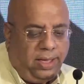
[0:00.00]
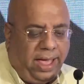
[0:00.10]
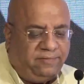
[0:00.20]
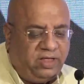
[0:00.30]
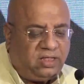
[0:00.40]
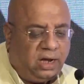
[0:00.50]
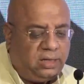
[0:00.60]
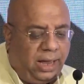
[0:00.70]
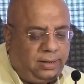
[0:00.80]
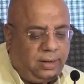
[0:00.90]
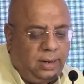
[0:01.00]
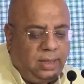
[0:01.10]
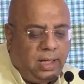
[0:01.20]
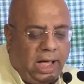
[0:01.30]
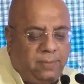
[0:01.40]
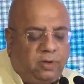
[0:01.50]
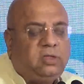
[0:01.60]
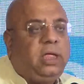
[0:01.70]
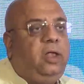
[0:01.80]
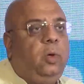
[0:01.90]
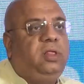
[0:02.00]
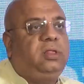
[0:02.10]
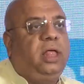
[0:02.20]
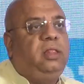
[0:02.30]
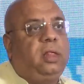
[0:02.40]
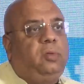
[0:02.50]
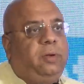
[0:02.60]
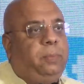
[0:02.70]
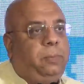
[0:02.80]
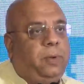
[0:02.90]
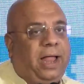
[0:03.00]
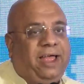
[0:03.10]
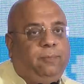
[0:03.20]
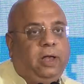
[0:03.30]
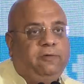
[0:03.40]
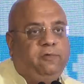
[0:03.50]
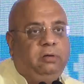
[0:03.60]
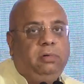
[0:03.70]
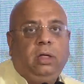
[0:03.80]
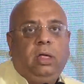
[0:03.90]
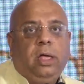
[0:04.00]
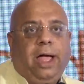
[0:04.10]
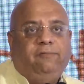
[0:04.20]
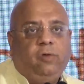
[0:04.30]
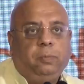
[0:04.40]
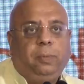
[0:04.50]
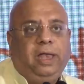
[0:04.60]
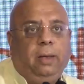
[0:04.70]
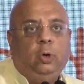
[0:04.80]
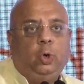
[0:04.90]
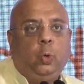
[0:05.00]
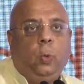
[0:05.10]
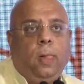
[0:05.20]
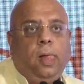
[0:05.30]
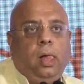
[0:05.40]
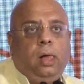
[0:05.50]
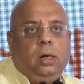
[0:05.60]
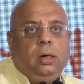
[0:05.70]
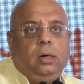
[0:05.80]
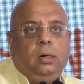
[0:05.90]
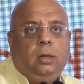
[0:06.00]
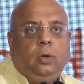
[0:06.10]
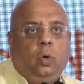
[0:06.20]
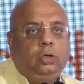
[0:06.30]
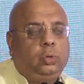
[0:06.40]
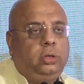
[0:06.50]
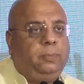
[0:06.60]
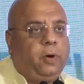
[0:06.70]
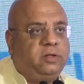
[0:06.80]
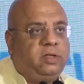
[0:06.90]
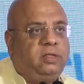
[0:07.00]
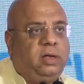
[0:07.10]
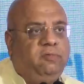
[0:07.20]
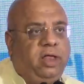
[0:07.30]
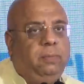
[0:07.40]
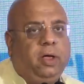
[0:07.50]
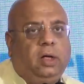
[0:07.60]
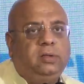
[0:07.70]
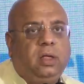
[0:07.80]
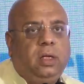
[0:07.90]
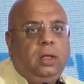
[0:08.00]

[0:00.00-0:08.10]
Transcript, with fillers: Having said that, I must tell you instances where people I have believed in have not been able to go through the process and win because,